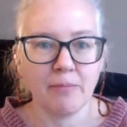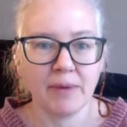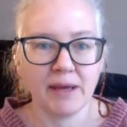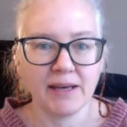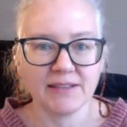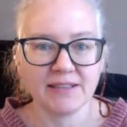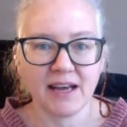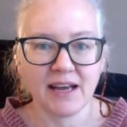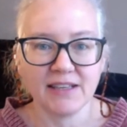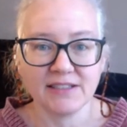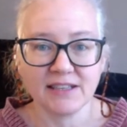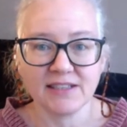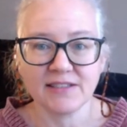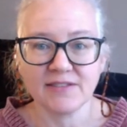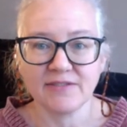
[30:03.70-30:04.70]
Because I
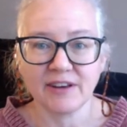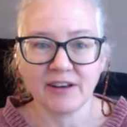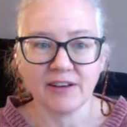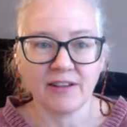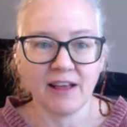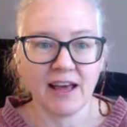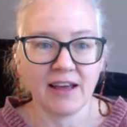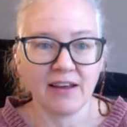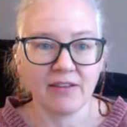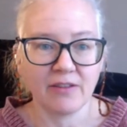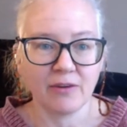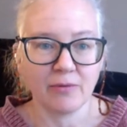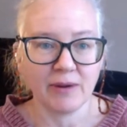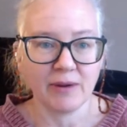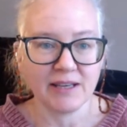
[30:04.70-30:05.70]
just feel like
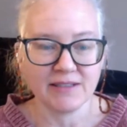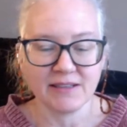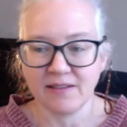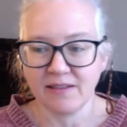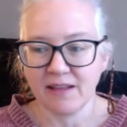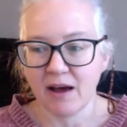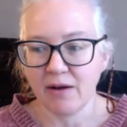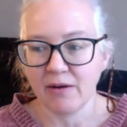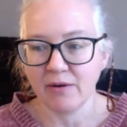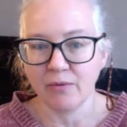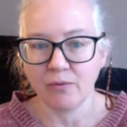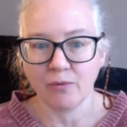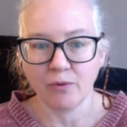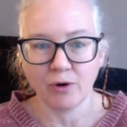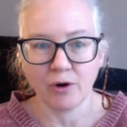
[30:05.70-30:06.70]
the reason that
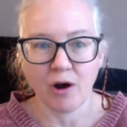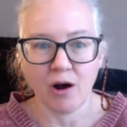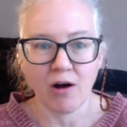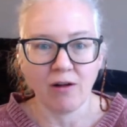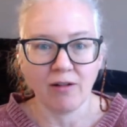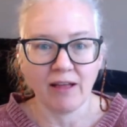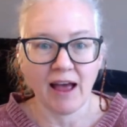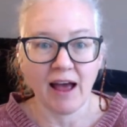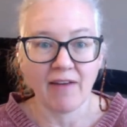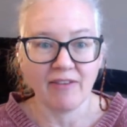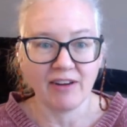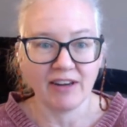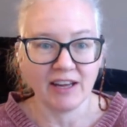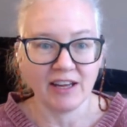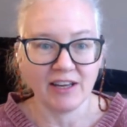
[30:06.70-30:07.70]
we're all
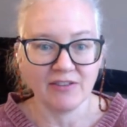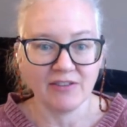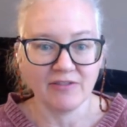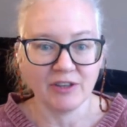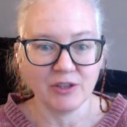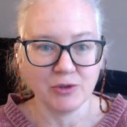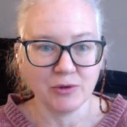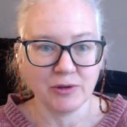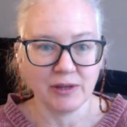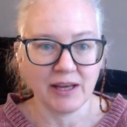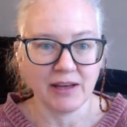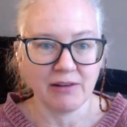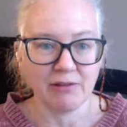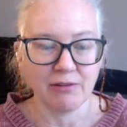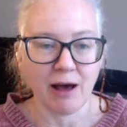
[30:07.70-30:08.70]
having to
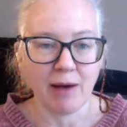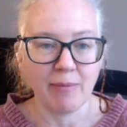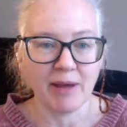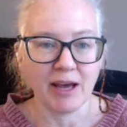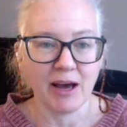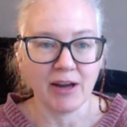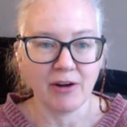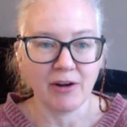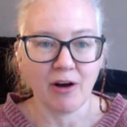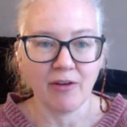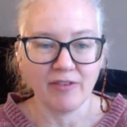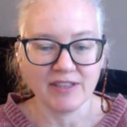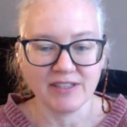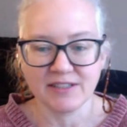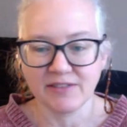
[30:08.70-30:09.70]
individually lobby on
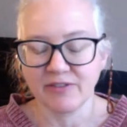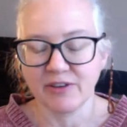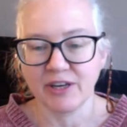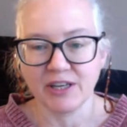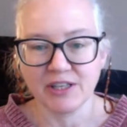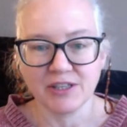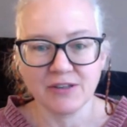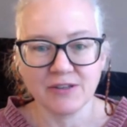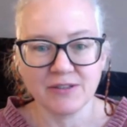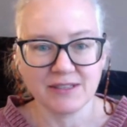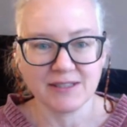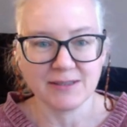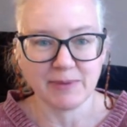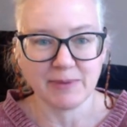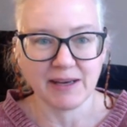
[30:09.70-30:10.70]
all these different issues
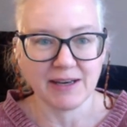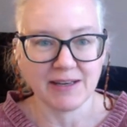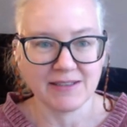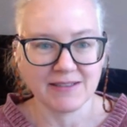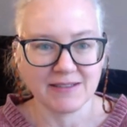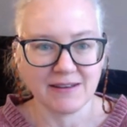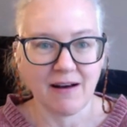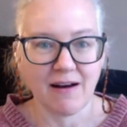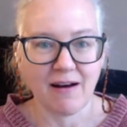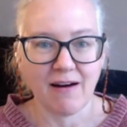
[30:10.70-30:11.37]
is because